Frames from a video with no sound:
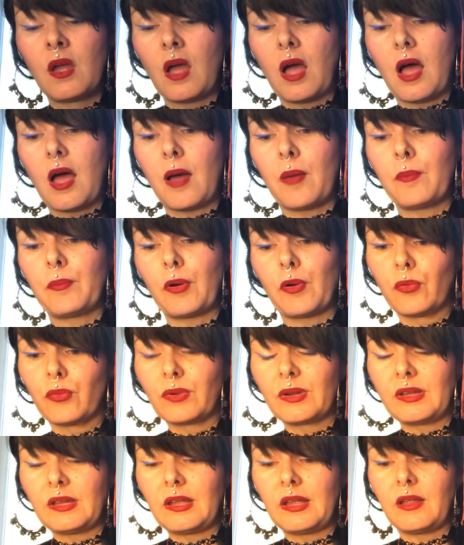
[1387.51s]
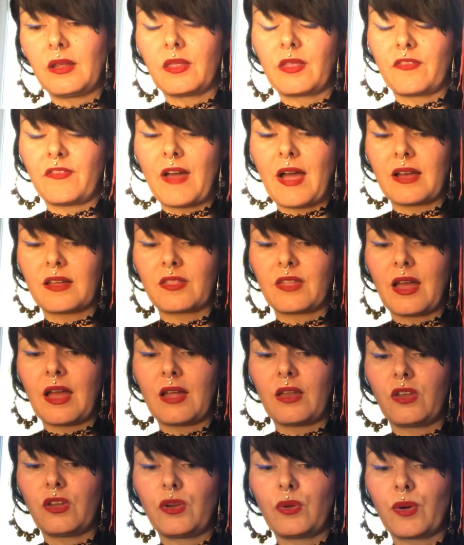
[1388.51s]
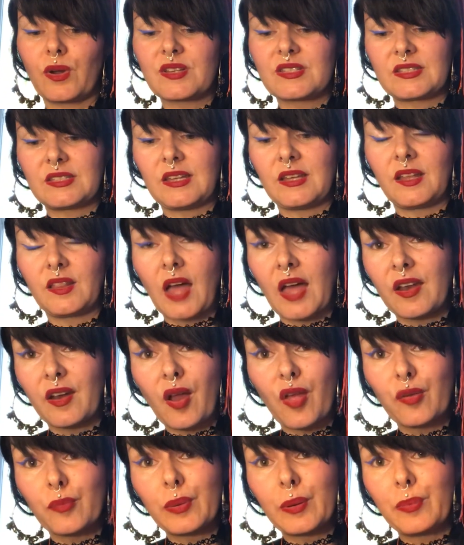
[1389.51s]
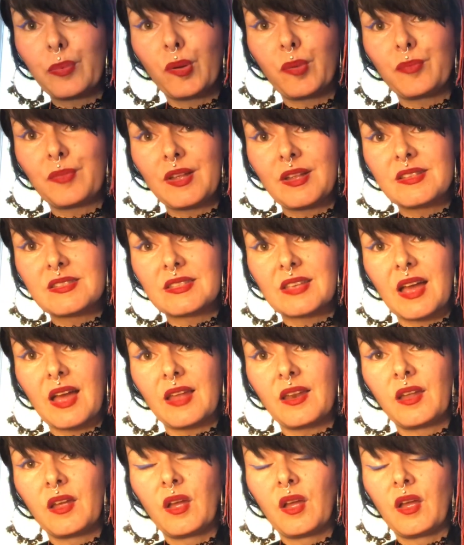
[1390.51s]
But really, the fact that you are seeing that in other people means that